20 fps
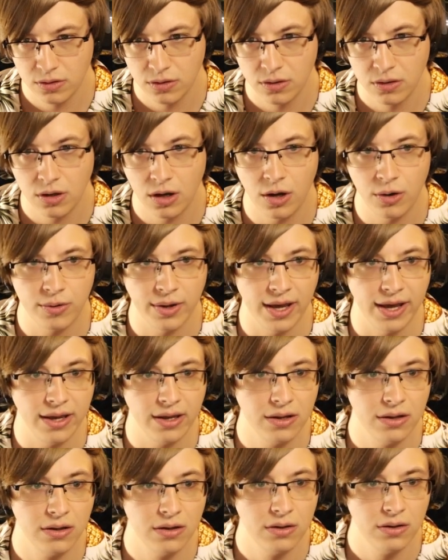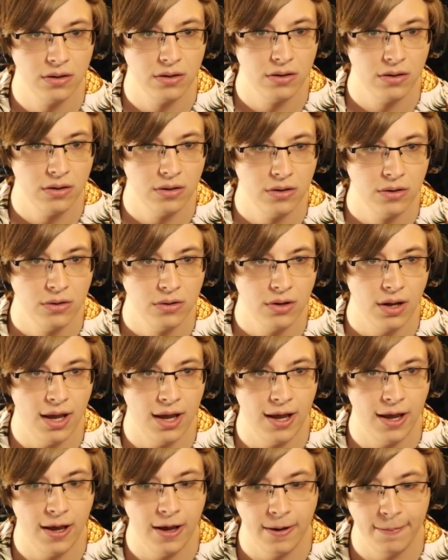Okay.
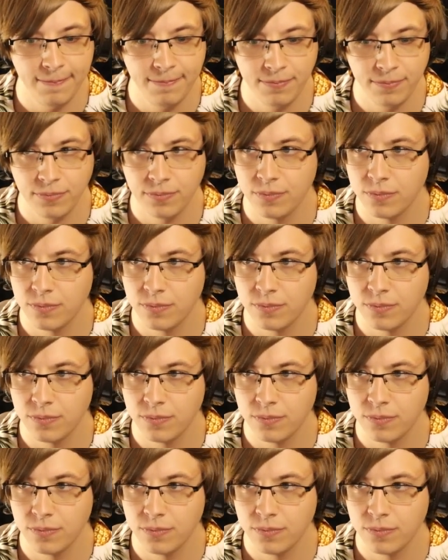Um.